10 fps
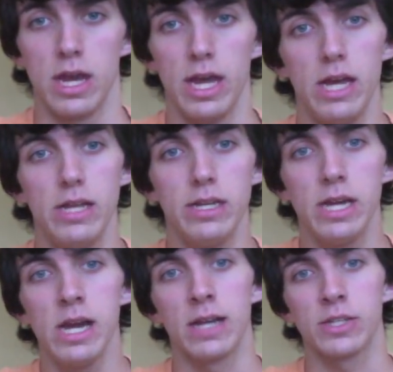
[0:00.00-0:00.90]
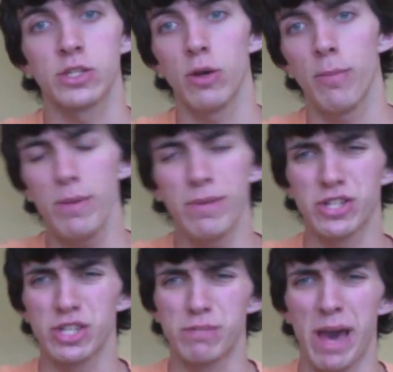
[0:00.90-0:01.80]
And, yeah, so pretty
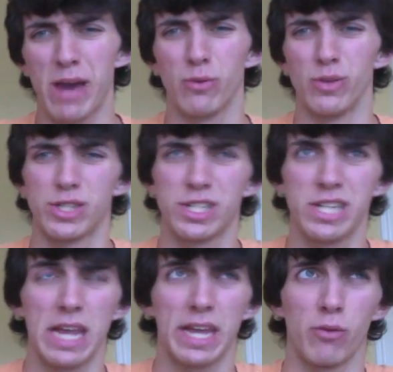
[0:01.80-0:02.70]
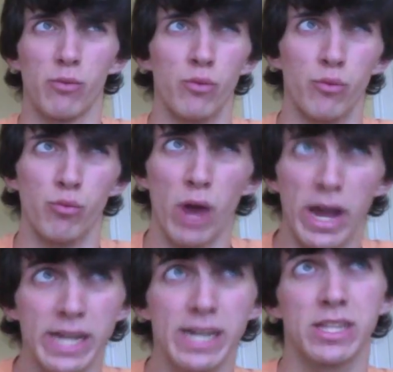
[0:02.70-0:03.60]
much this battle was taken
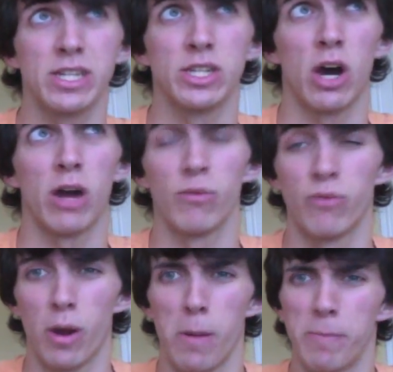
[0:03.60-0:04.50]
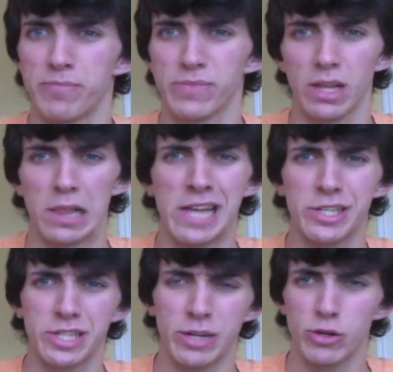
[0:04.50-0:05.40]
right at the dawn of the
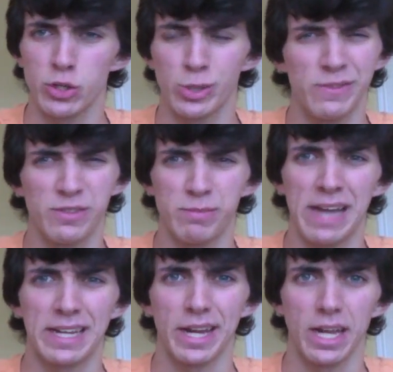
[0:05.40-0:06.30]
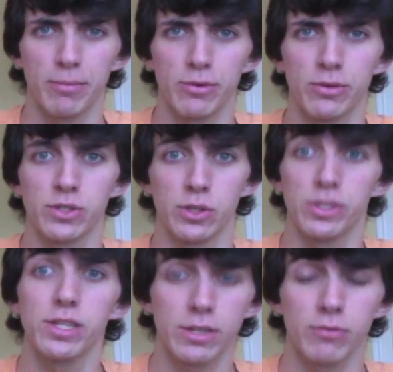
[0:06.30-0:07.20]
last tier shifts back in April,
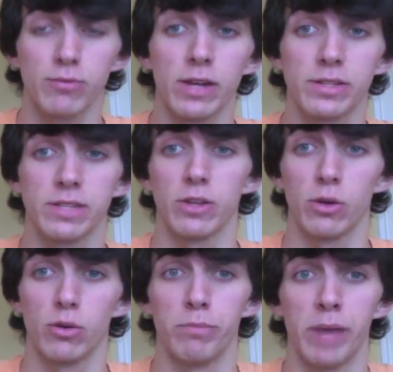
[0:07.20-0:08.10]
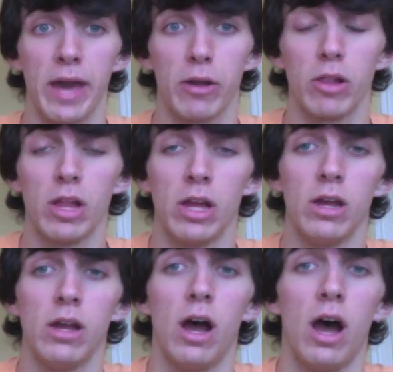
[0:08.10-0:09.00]
so this is a relatively old battle.
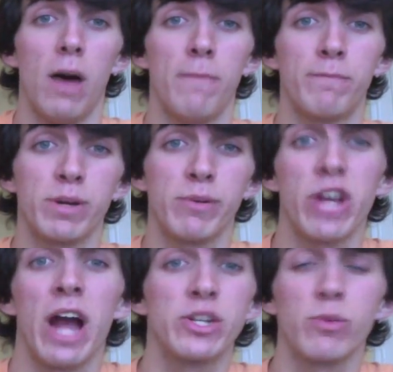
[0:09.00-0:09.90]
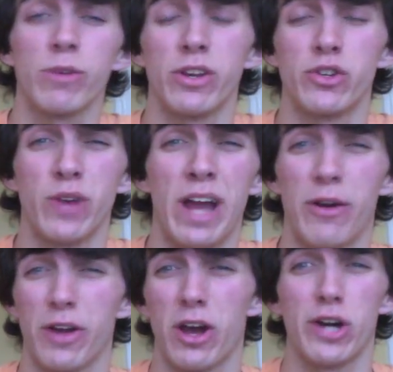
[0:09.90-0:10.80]
Pretty much, I just wanted to try
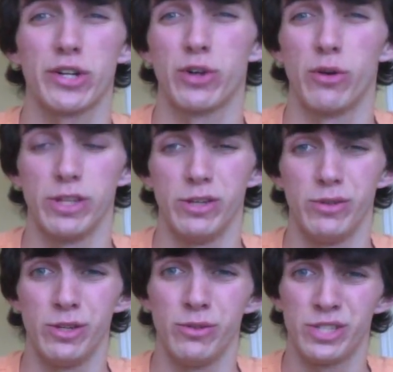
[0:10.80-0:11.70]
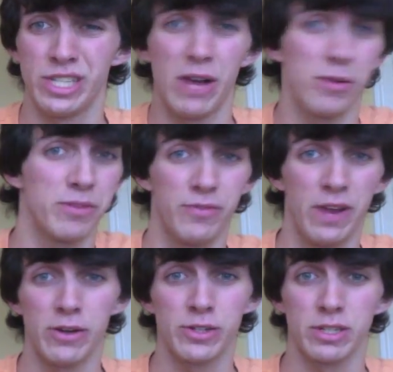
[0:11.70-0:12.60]
out a Honchkrow and UU, see how it
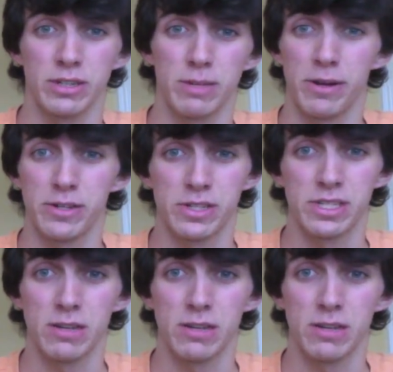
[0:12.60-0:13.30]
fares in comparison